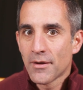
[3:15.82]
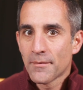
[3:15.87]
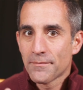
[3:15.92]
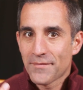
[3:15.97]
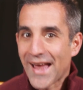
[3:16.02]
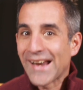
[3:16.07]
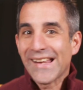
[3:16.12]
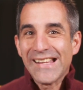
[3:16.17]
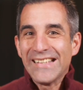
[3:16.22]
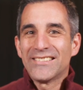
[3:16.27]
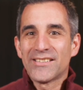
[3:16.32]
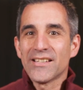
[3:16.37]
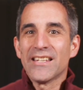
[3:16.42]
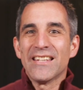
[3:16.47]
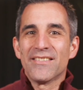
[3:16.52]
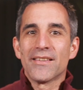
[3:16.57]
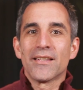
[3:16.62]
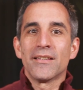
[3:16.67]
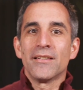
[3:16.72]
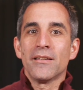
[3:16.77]
that is
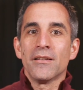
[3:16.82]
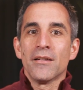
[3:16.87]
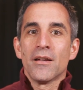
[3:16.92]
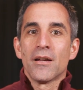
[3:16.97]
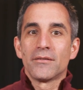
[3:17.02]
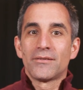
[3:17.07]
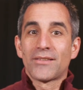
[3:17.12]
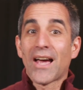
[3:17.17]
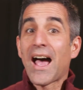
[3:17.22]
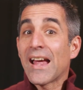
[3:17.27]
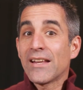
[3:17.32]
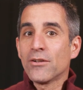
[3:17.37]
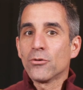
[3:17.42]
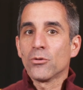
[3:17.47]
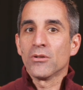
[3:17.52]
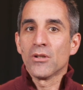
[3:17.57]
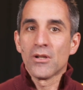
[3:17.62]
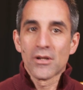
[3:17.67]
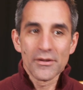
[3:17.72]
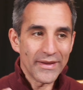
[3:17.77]
in the
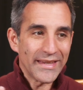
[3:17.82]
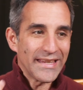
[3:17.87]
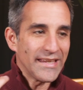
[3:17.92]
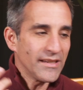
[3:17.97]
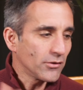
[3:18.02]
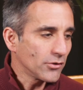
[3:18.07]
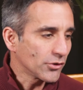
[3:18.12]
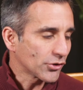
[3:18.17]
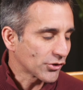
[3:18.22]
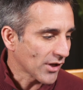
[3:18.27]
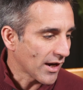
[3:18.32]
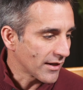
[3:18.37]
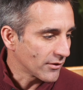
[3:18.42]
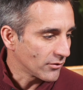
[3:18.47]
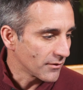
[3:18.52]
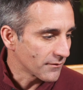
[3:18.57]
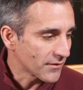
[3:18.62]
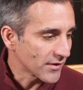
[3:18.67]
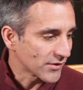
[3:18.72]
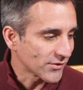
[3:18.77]
title, the English title
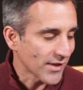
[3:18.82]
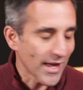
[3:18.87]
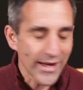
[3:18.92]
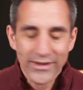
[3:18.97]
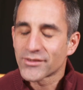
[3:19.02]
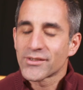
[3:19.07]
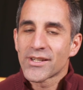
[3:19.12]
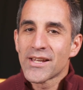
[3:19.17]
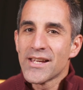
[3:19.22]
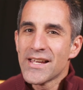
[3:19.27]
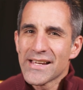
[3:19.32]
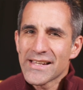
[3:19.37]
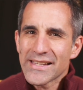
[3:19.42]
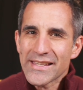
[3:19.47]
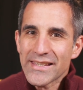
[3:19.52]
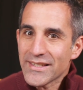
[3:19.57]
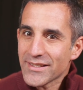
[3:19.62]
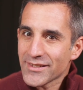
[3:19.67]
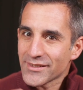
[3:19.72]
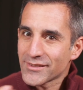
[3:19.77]
of this text,
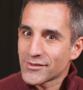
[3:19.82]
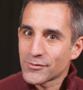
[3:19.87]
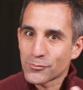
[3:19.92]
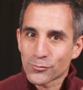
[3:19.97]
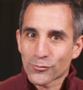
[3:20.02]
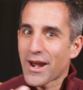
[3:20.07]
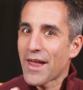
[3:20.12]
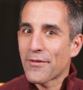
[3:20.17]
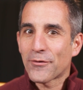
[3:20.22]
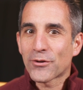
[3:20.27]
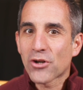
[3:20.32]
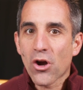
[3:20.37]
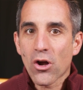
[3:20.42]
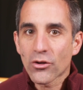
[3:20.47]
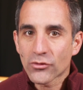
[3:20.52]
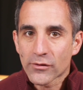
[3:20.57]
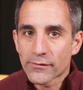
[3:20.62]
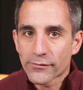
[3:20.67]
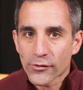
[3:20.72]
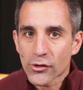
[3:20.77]
is rather
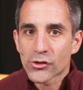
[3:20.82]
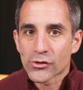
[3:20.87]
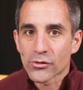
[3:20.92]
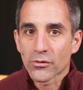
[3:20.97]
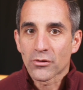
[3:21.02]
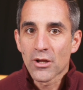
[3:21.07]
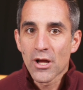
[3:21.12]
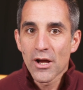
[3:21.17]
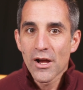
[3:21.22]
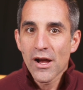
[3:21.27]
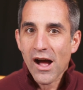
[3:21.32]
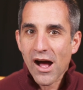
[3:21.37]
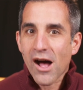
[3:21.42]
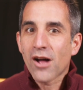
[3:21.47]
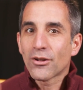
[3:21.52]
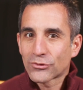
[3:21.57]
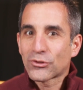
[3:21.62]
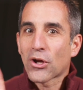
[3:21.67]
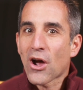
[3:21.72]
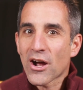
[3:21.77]
controversial.
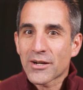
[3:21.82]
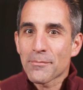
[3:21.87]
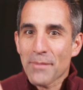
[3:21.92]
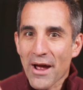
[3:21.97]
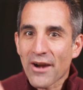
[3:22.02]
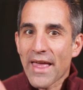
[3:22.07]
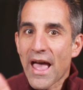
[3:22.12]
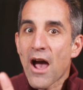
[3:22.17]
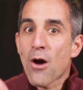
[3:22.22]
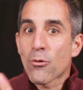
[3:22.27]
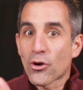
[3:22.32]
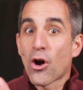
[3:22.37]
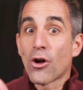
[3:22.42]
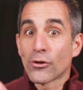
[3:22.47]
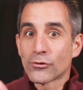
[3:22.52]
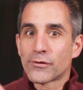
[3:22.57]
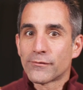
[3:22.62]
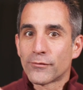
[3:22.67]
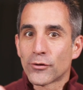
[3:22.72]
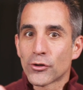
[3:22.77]
I'll talk about how
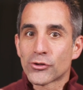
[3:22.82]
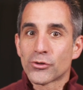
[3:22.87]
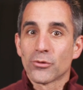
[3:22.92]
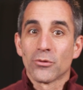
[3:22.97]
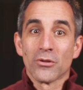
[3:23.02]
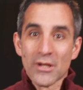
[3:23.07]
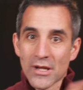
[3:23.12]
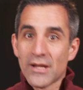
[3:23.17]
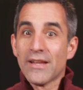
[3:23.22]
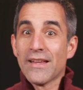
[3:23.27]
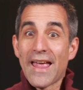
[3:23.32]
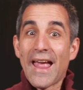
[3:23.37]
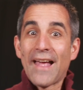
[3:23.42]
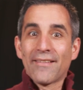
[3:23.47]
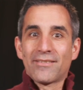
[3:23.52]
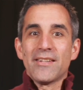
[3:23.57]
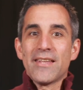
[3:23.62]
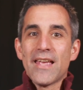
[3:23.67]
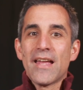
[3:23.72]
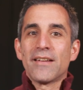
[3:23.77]
controversial at
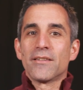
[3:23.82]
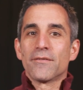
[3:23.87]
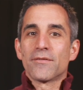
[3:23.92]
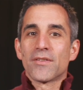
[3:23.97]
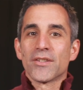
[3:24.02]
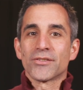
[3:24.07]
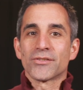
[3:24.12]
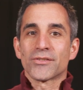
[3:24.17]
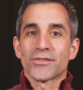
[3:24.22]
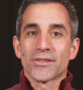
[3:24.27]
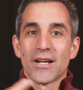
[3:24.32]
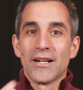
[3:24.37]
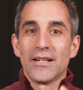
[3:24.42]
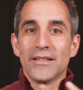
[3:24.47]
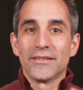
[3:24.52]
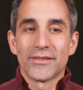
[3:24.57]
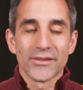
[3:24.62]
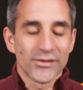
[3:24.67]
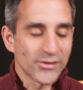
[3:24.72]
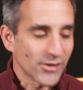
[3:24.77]
the end of this
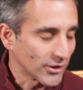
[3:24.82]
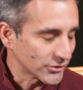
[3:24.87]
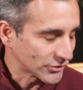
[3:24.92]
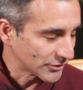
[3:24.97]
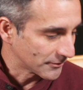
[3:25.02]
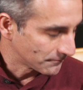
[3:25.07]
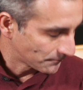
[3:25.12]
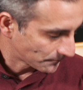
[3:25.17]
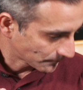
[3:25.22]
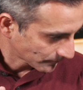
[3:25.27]
discussion.